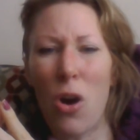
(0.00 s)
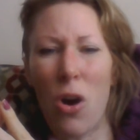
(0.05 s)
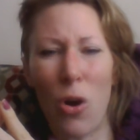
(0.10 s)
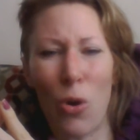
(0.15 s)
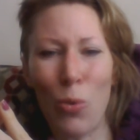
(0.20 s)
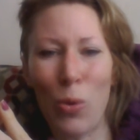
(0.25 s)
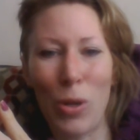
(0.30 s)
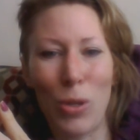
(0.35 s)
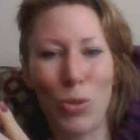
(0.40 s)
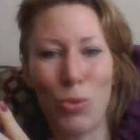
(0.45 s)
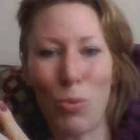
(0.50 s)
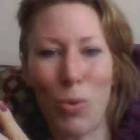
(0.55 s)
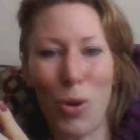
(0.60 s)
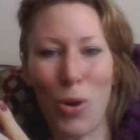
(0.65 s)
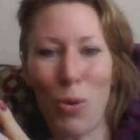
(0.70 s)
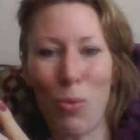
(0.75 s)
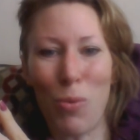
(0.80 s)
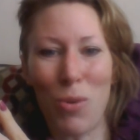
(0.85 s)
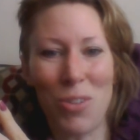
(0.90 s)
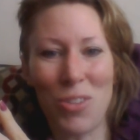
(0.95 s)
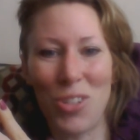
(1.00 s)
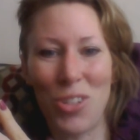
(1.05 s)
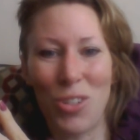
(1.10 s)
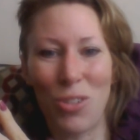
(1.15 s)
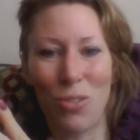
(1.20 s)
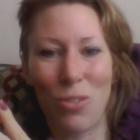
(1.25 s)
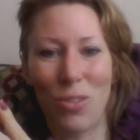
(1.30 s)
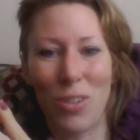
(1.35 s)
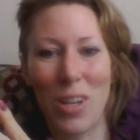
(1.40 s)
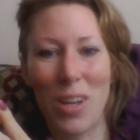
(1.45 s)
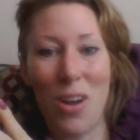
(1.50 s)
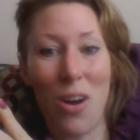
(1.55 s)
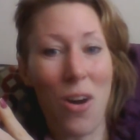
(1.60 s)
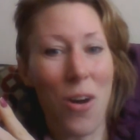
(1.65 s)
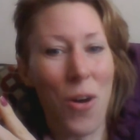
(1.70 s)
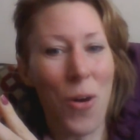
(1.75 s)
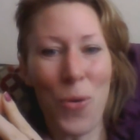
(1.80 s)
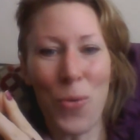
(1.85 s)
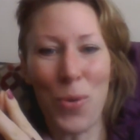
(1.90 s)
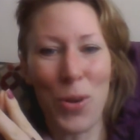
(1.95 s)
Always were, weren't you?
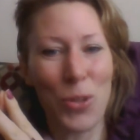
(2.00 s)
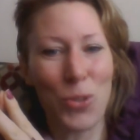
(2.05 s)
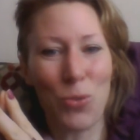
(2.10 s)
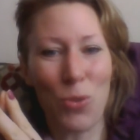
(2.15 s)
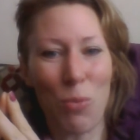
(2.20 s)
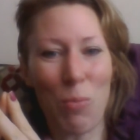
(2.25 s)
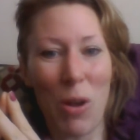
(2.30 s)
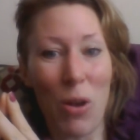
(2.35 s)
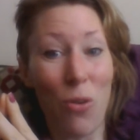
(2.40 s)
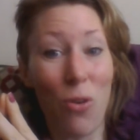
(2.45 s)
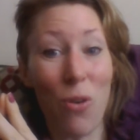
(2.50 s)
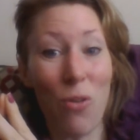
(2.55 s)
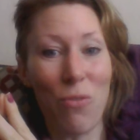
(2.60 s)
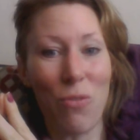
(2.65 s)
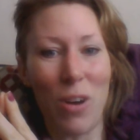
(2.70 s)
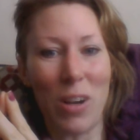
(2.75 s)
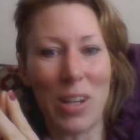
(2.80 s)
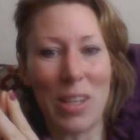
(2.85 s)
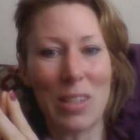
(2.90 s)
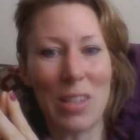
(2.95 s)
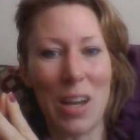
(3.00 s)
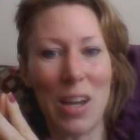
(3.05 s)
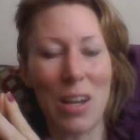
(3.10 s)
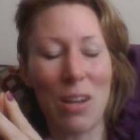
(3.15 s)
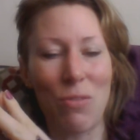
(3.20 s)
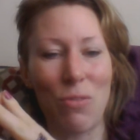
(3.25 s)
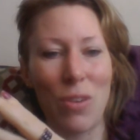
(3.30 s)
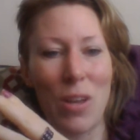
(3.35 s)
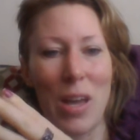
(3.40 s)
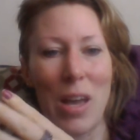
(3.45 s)
Always were my whole fucking life.